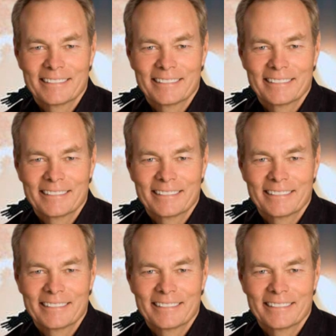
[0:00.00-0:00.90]

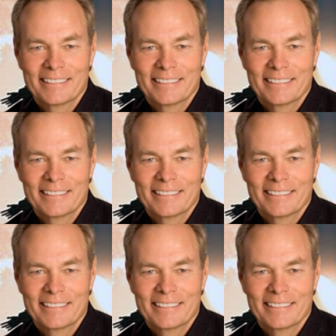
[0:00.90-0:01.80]

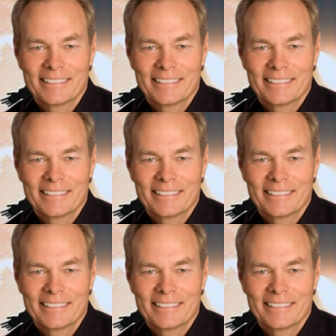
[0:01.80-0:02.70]

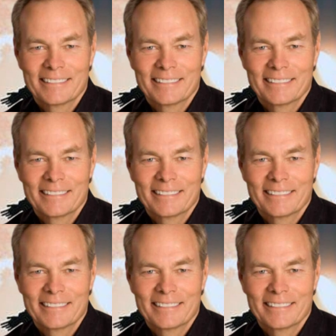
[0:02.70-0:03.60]

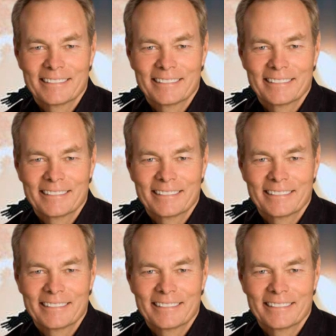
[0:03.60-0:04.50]

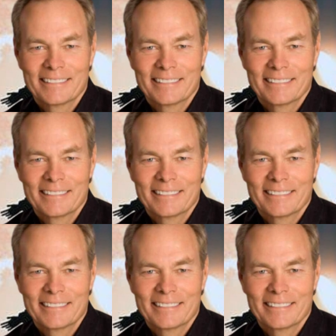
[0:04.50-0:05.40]

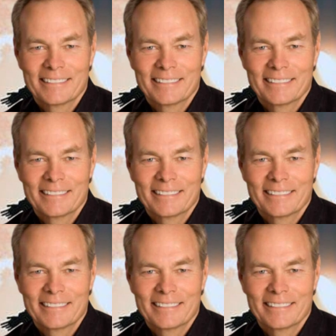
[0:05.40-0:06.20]
This is a still picture; no speech is visible.